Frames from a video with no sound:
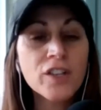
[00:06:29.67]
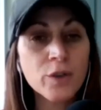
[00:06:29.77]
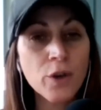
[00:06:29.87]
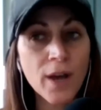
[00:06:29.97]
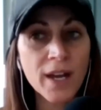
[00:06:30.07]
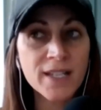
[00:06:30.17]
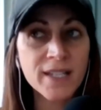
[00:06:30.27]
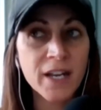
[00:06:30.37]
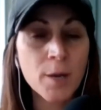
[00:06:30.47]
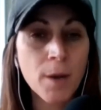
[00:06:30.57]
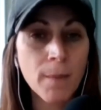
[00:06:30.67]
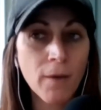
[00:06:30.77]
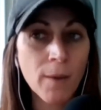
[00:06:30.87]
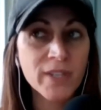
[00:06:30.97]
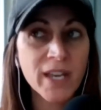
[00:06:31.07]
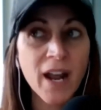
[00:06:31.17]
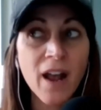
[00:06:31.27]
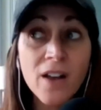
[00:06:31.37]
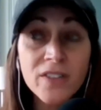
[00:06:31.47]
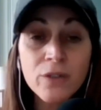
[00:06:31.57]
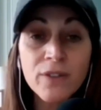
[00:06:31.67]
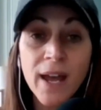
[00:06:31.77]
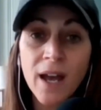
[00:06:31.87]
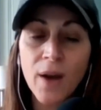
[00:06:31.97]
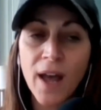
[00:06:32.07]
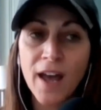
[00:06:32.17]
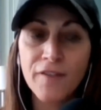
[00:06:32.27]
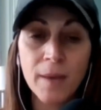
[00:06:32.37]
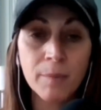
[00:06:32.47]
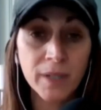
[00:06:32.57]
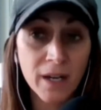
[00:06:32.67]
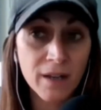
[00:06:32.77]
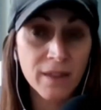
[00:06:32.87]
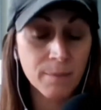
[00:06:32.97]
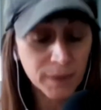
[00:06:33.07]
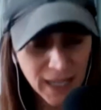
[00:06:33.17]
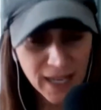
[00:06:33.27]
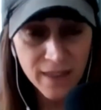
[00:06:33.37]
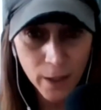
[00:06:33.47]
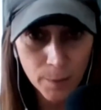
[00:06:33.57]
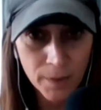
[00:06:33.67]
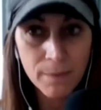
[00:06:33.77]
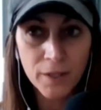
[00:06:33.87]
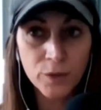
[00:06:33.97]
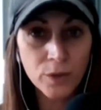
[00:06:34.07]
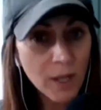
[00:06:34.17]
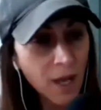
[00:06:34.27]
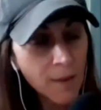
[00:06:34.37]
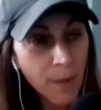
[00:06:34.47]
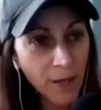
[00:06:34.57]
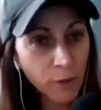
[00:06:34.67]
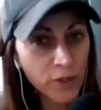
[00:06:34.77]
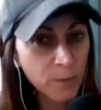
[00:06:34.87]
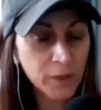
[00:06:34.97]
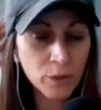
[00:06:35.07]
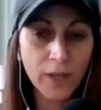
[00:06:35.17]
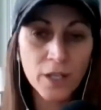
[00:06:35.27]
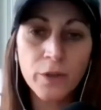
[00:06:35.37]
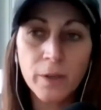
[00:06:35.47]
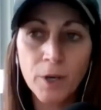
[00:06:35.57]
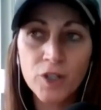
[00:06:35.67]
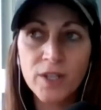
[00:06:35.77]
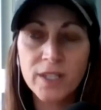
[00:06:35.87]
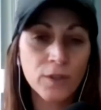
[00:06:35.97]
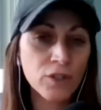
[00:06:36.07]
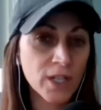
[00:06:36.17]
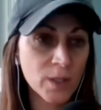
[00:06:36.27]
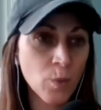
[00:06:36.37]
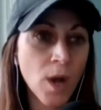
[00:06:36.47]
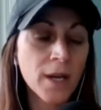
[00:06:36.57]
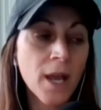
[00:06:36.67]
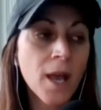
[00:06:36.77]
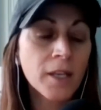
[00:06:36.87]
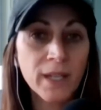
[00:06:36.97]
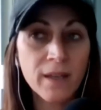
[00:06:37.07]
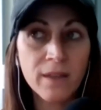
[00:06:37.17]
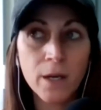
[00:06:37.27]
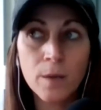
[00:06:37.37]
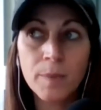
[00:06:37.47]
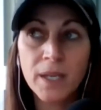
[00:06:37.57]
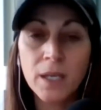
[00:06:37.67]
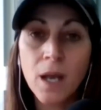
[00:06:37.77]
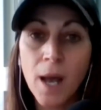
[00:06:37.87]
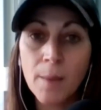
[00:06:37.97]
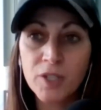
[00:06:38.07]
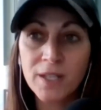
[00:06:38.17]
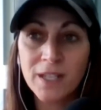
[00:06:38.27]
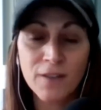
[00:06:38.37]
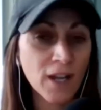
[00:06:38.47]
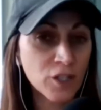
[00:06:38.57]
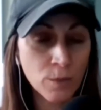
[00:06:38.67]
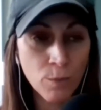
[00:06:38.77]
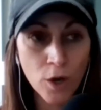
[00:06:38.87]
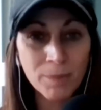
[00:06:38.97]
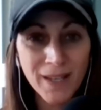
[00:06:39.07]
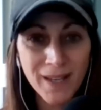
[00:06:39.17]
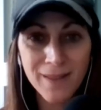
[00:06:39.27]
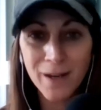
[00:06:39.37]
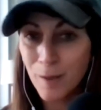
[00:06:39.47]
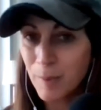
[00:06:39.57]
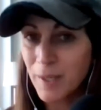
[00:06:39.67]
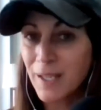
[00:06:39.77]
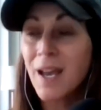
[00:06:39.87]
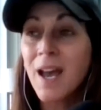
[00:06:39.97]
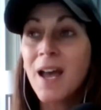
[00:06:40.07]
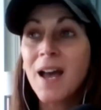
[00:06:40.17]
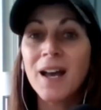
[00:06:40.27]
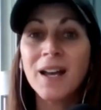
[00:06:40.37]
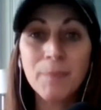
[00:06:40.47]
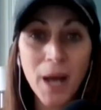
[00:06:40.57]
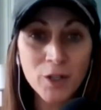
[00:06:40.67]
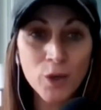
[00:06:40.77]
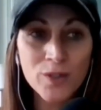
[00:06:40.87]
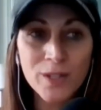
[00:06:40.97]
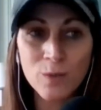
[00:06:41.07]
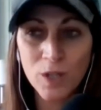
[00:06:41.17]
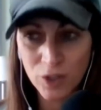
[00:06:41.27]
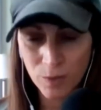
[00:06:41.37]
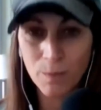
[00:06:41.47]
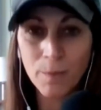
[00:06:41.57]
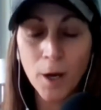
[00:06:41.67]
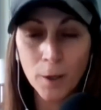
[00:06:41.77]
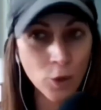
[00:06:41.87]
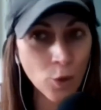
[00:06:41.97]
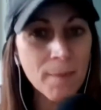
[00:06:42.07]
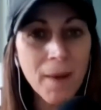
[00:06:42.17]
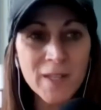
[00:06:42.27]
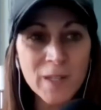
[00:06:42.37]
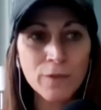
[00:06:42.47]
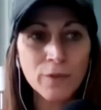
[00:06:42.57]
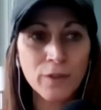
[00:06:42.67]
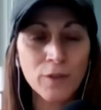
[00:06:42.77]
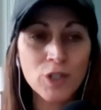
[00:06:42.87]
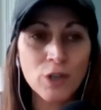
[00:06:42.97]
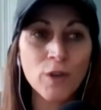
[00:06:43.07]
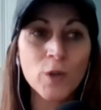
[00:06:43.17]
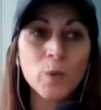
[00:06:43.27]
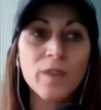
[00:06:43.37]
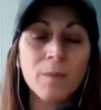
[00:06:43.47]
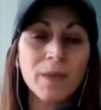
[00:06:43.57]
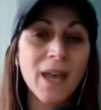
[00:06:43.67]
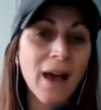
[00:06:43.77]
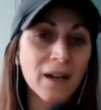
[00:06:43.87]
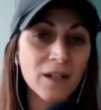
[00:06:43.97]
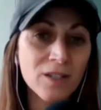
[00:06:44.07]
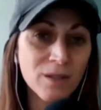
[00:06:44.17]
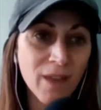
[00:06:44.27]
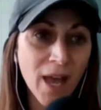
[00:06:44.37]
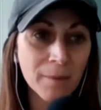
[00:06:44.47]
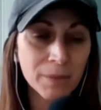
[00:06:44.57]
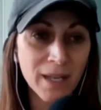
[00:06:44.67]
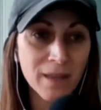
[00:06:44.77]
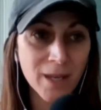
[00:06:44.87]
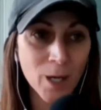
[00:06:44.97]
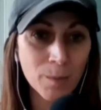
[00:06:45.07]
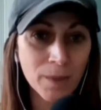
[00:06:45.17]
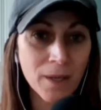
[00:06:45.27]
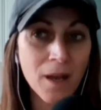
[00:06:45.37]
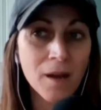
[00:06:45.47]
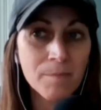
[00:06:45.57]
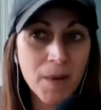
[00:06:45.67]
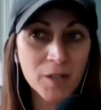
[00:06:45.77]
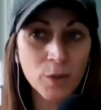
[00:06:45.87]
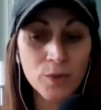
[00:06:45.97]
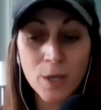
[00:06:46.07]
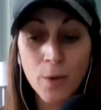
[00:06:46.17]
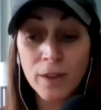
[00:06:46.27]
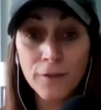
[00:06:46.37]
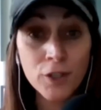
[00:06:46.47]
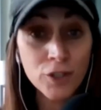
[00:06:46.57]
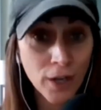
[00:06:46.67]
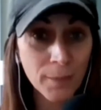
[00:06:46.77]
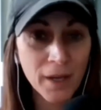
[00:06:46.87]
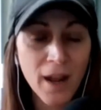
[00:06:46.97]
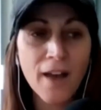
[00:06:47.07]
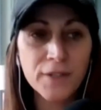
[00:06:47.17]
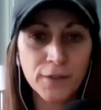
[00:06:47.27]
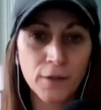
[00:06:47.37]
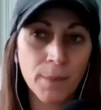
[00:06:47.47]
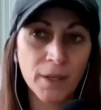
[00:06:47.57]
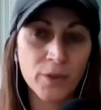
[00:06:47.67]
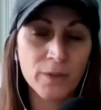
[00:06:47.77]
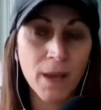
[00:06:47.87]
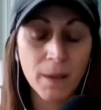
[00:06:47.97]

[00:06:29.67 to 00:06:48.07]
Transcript: So go ahead and sign up on my website. I also now have a play play therapy bundle, pod course bundle that you can purchase if you just want play therapy options. If I do more play therapy pod courses, which are quite possible for the future, those will then be added to that play therapy bundle. So in the future, I'm going to have different bundles.